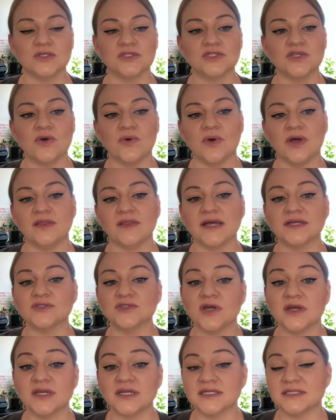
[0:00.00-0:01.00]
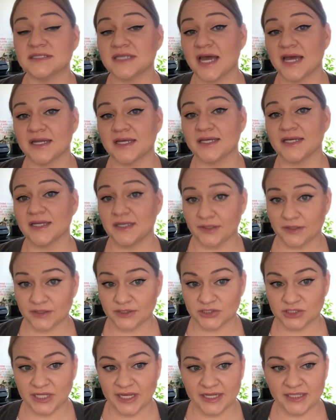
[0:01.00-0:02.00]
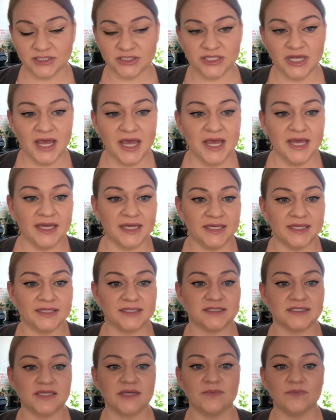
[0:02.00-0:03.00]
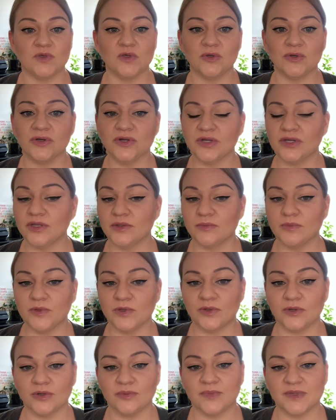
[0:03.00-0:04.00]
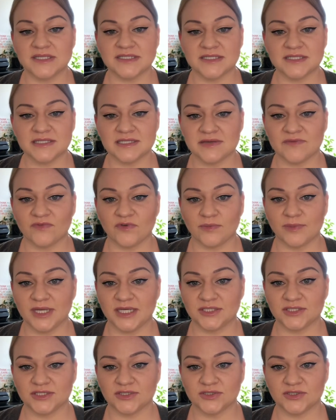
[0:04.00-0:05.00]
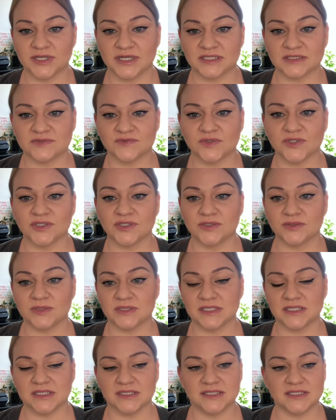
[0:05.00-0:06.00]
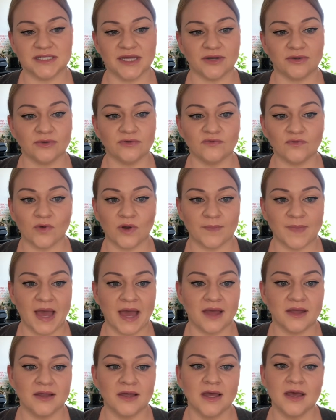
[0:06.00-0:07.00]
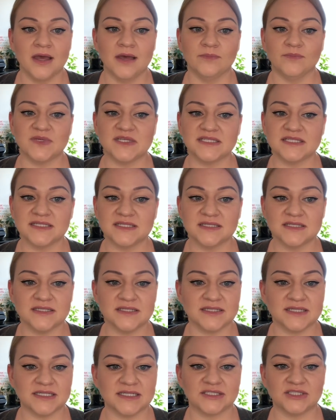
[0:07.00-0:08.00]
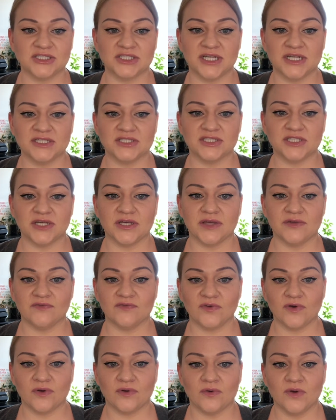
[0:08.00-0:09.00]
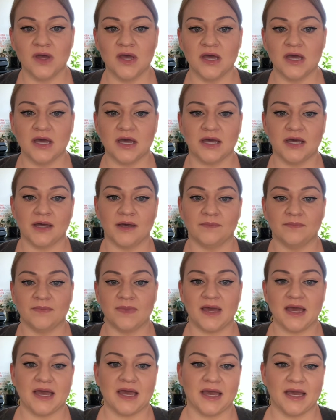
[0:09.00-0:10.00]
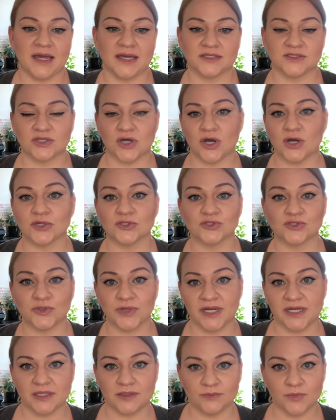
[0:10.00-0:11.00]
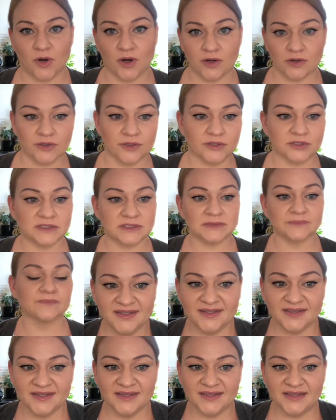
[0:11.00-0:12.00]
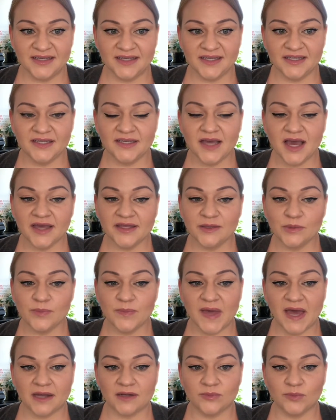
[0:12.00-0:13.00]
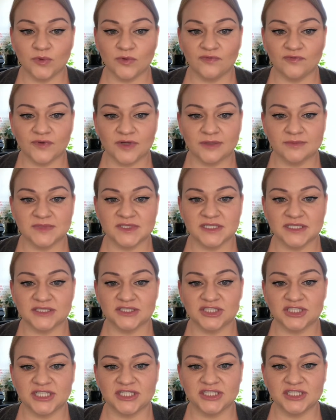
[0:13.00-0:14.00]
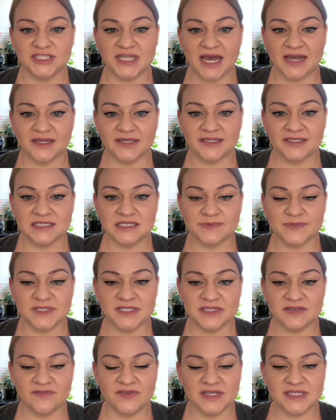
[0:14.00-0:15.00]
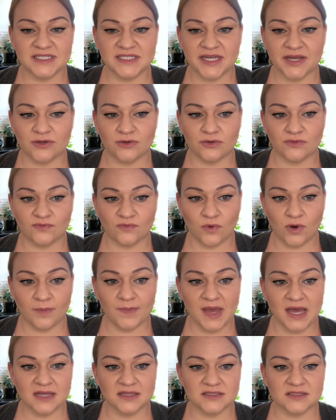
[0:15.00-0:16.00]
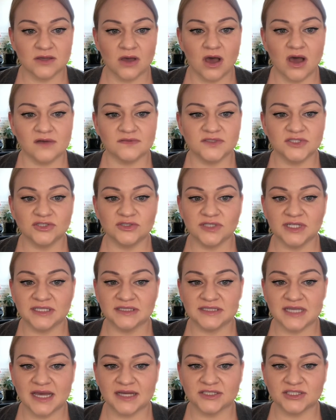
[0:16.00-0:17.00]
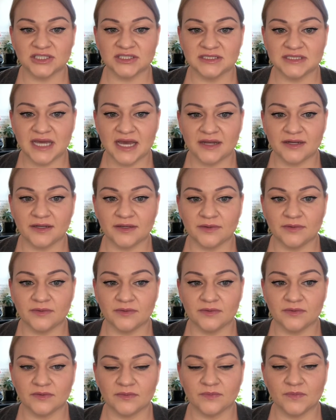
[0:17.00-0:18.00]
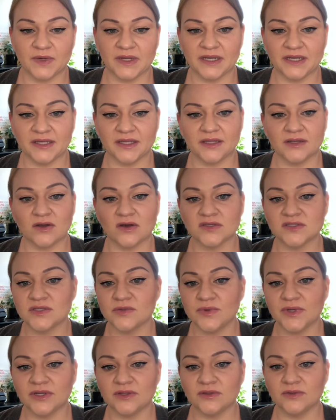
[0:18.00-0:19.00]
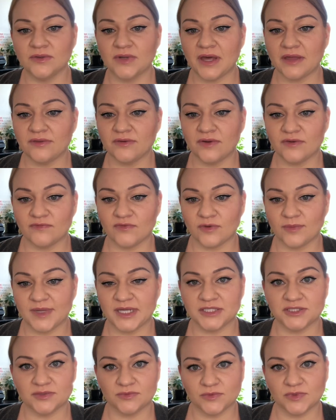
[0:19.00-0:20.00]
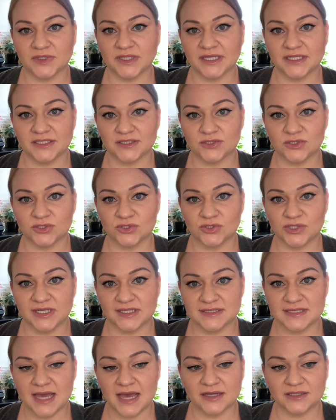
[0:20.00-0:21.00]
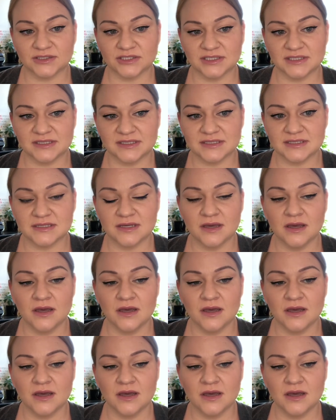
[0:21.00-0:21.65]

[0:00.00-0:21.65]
So electronic data interchange is computer-to-computer business information transfer using a standard format. Businesses exchange info and are trading partners. EDI-compatible firms exchange data in specific standard formats, often transaction data, but it can also include other information related to transactions.